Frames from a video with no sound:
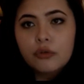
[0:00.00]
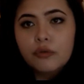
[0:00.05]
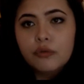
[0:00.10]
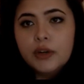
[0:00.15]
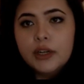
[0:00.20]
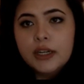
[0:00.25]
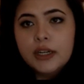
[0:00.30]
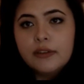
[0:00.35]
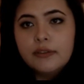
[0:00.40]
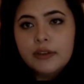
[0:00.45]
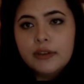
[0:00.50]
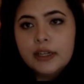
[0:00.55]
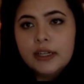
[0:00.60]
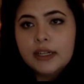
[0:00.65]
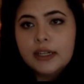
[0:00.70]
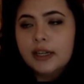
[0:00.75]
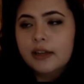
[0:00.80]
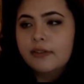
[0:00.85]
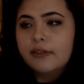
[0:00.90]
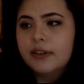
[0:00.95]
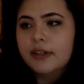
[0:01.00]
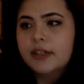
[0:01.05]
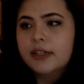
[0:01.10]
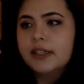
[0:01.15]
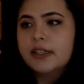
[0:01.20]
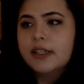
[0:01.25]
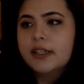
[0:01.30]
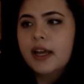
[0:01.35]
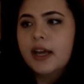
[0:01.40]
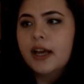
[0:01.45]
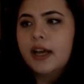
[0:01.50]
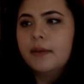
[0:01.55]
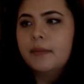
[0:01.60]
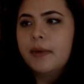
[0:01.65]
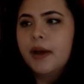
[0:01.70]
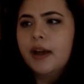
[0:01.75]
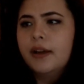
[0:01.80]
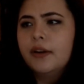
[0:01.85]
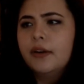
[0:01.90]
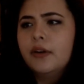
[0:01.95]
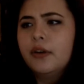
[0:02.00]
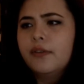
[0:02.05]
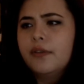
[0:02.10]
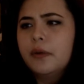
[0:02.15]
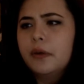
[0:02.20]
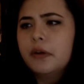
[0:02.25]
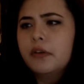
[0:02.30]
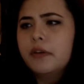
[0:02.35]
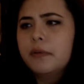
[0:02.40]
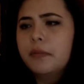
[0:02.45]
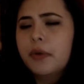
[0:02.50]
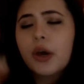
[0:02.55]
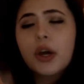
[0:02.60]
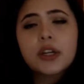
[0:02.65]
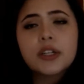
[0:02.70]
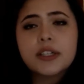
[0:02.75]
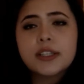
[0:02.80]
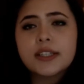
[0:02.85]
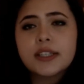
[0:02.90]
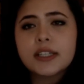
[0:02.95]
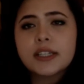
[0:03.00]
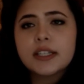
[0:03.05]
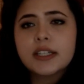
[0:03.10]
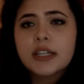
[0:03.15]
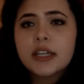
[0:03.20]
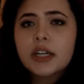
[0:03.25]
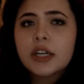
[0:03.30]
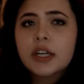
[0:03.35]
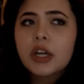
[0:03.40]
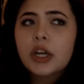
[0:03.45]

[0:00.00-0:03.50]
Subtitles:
Really, really love it. I don't know if I'm gonna repurchase it